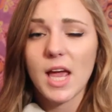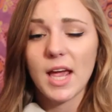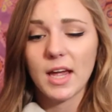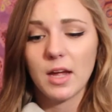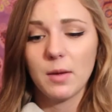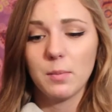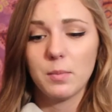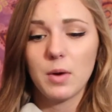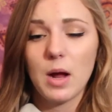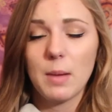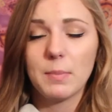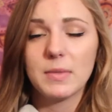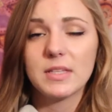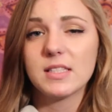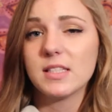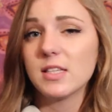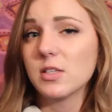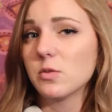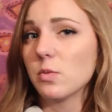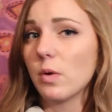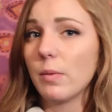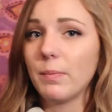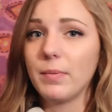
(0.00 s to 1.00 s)
I can promise
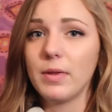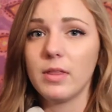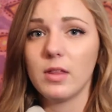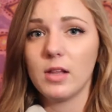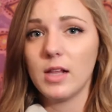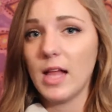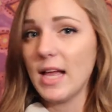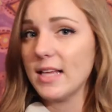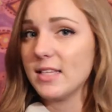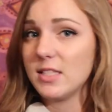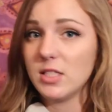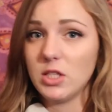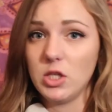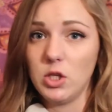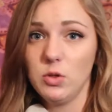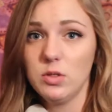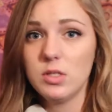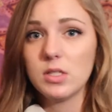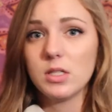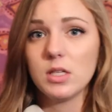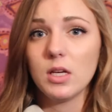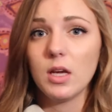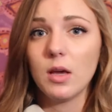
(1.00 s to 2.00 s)
this won't be the last
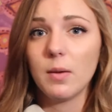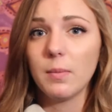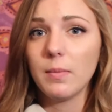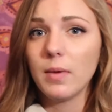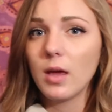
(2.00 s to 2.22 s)
you see of